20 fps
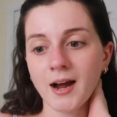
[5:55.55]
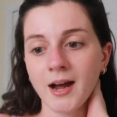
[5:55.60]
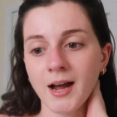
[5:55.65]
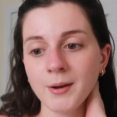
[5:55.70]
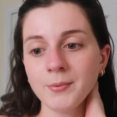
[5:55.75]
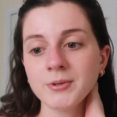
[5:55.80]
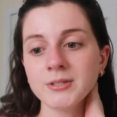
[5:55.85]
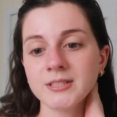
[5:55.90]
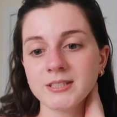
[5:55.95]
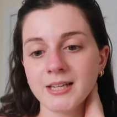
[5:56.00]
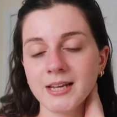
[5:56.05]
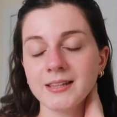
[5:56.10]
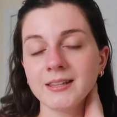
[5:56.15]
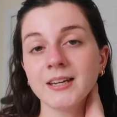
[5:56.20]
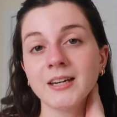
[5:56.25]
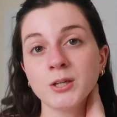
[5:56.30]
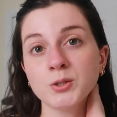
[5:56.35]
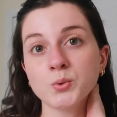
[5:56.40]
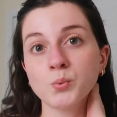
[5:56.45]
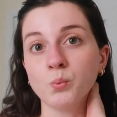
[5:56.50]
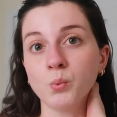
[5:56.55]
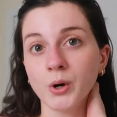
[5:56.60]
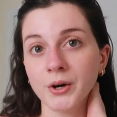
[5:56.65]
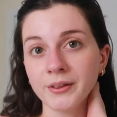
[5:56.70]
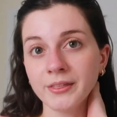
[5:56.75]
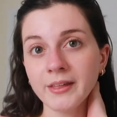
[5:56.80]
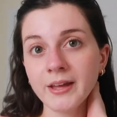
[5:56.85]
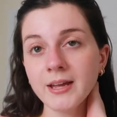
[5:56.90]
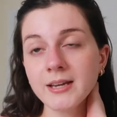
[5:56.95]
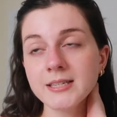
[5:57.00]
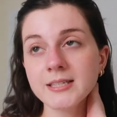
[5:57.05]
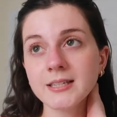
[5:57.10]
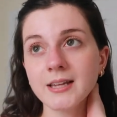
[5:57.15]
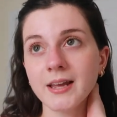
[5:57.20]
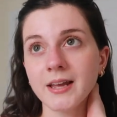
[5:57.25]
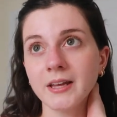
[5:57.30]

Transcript: I would say that it's worth it